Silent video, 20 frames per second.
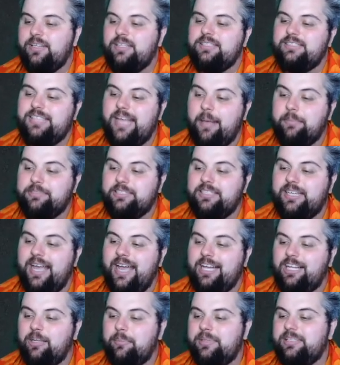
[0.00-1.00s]
taps into
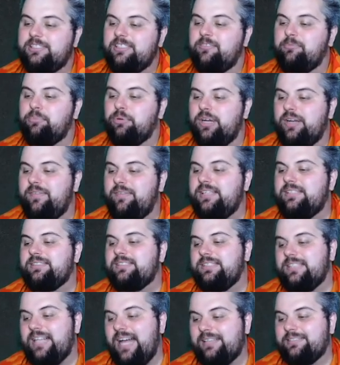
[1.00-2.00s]
elements of previous
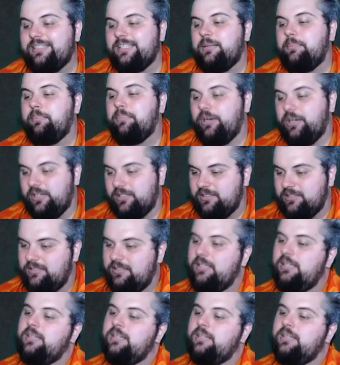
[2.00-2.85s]
classic perks.